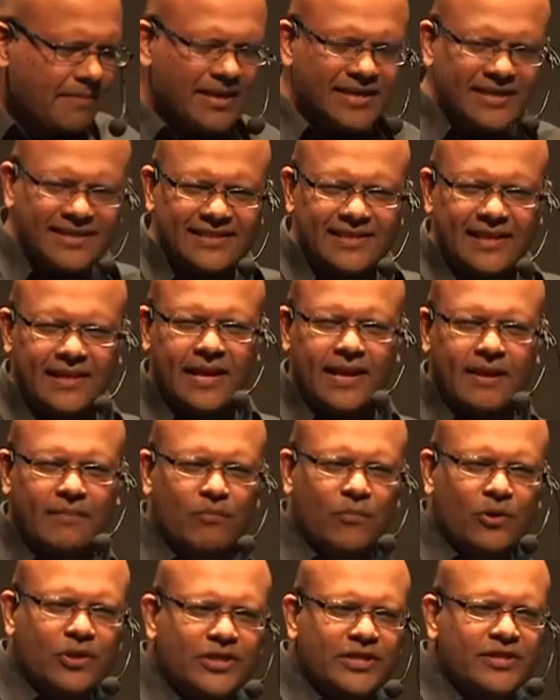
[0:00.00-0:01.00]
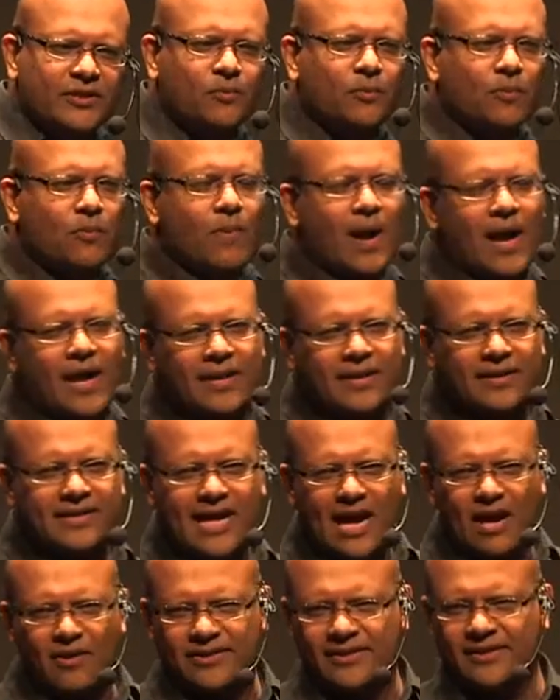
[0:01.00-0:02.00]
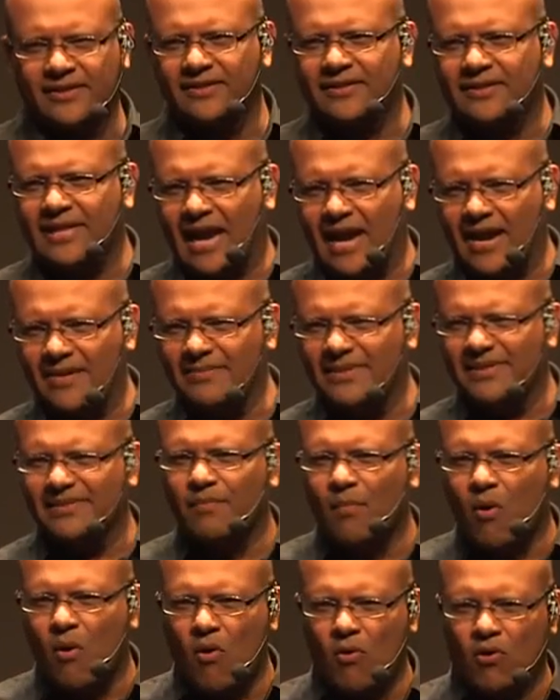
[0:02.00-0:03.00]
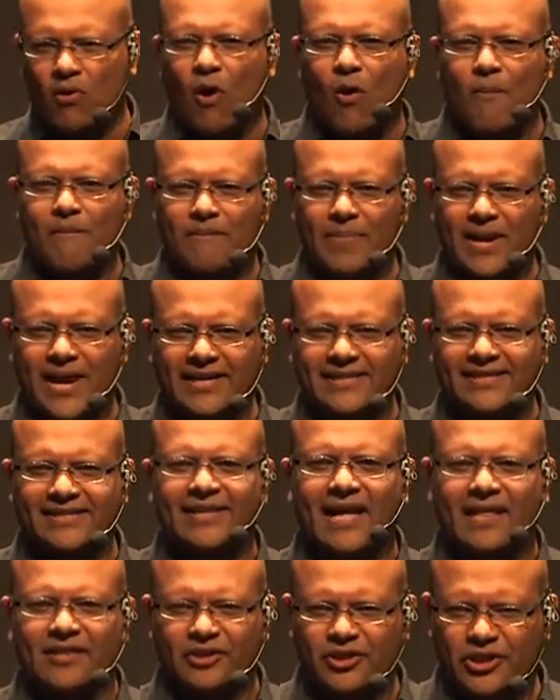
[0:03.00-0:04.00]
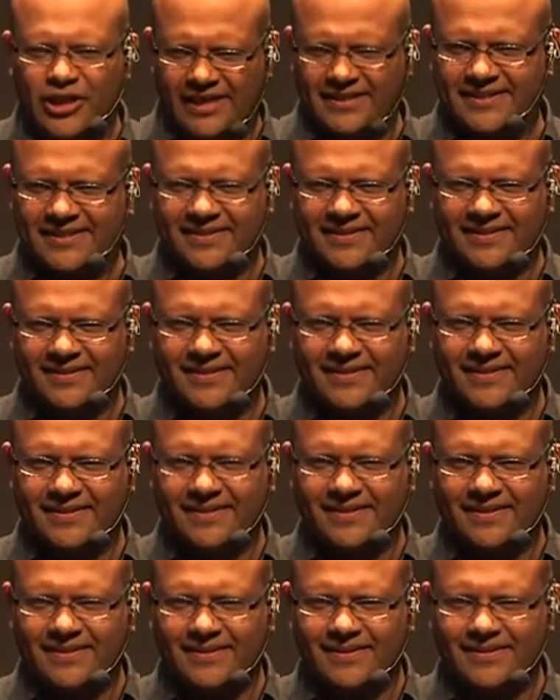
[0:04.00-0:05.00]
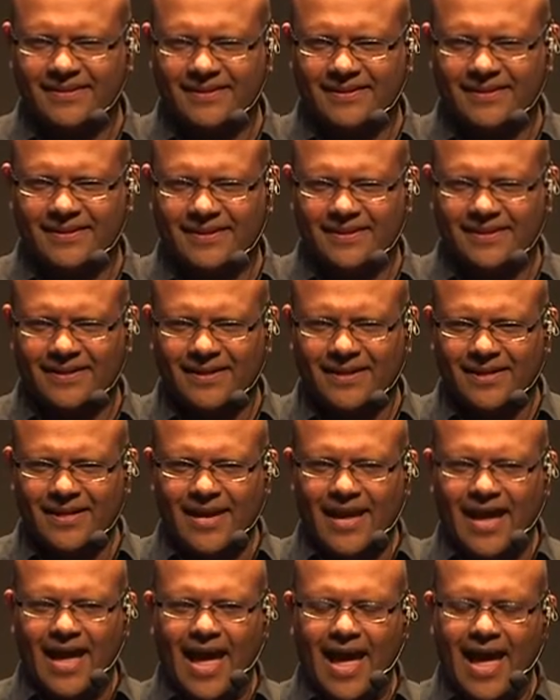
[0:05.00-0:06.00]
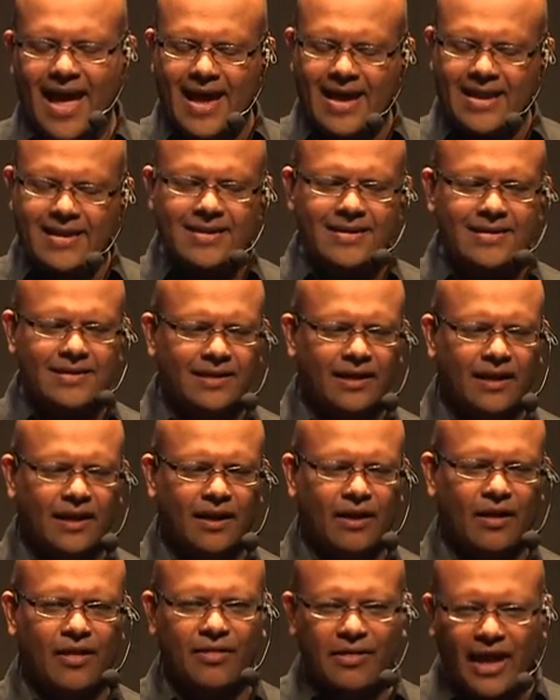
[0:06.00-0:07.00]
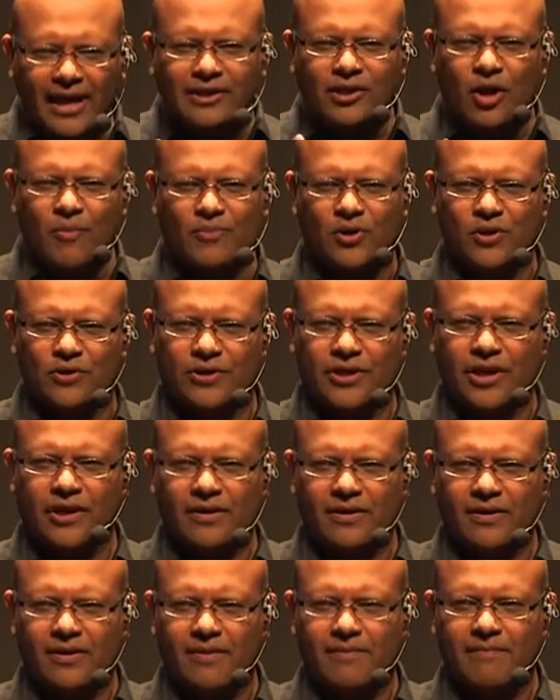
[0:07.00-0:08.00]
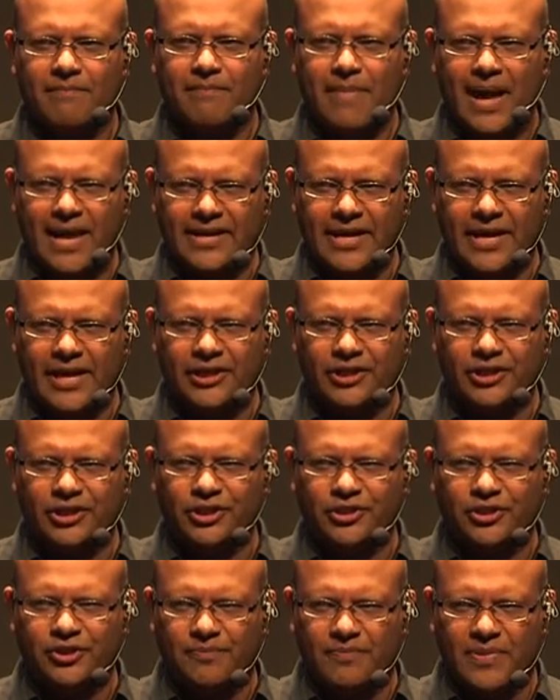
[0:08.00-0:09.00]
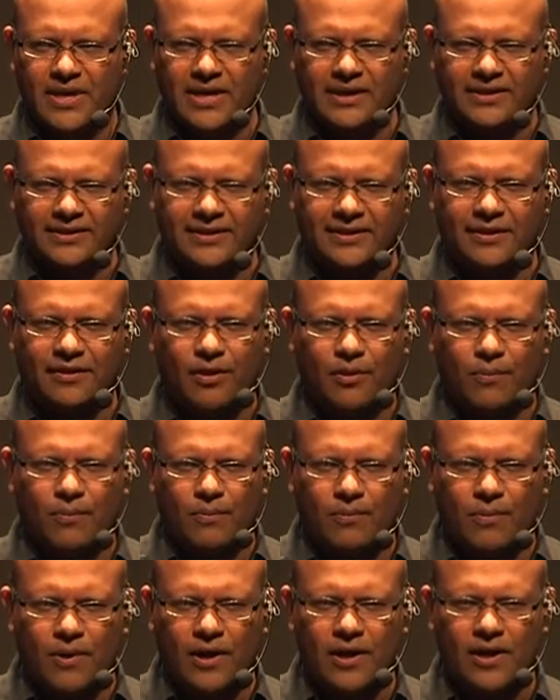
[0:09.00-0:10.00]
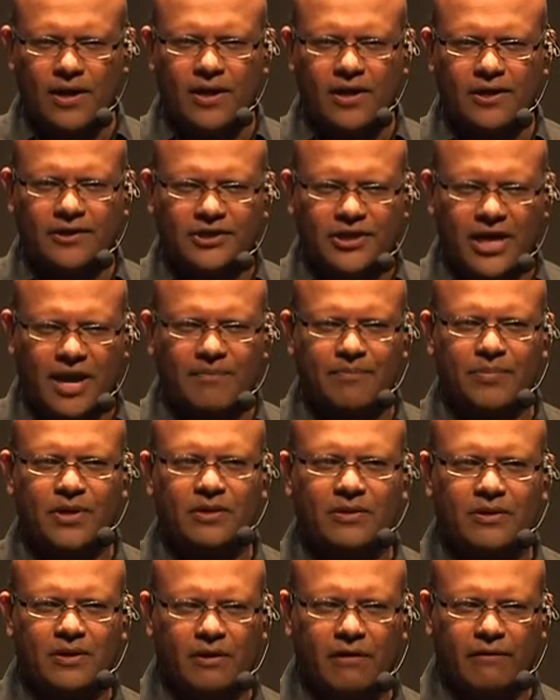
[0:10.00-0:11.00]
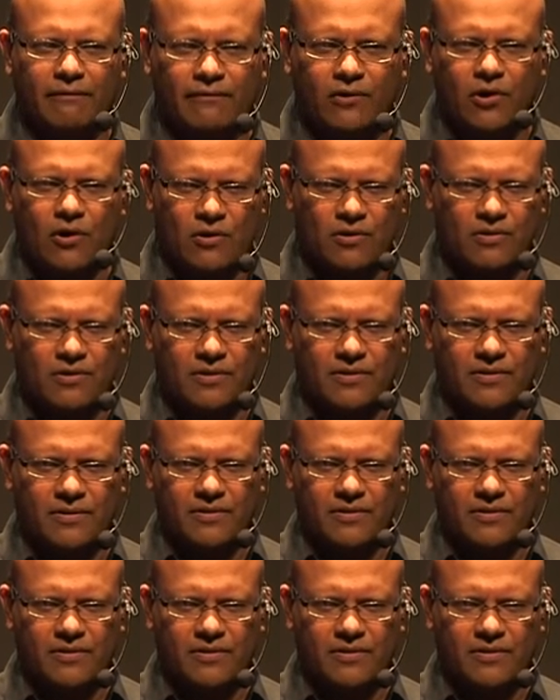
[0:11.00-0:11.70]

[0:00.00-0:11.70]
But it's a game which is 1,000 times more complex than chess. And that computer managed to beat the world champion of Go